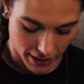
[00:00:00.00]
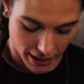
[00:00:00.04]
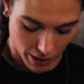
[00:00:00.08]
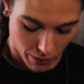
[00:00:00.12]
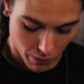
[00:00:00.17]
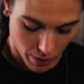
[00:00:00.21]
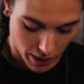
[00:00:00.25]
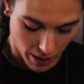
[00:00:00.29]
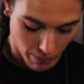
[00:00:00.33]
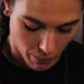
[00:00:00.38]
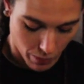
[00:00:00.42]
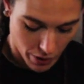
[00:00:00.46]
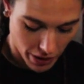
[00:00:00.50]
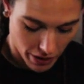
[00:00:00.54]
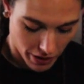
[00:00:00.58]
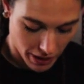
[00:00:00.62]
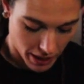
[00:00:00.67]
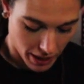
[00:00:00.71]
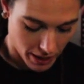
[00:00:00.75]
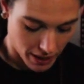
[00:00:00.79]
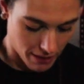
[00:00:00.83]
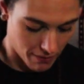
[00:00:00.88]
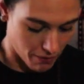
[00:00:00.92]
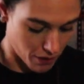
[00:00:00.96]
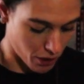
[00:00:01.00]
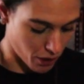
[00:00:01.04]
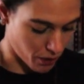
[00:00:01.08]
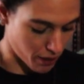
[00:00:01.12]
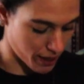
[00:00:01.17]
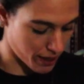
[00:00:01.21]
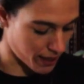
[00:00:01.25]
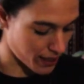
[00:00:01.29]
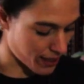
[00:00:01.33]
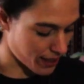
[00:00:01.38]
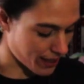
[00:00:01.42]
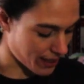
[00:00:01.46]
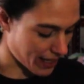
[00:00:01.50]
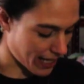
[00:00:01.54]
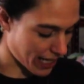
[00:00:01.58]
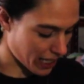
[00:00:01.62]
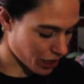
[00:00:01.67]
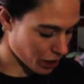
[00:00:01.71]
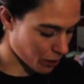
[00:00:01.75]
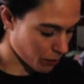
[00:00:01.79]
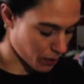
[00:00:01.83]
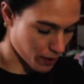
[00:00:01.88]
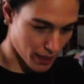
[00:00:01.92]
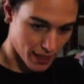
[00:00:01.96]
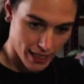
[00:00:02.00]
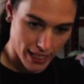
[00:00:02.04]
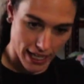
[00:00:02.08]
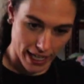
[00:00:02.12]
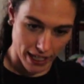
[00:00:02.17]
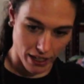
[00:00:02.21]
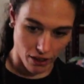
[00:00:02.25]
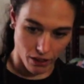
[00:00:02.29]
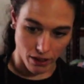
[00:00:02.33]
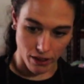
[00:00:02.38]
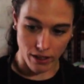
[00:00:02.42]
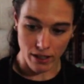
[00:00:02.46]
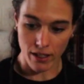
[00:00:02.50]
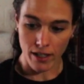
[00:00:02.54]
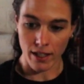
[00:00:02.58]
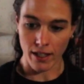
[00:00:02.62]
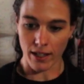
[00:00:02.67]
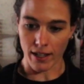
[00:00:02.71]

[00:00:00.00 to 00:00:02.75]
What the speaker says: of like what I'm wearing, even though this is an actual style.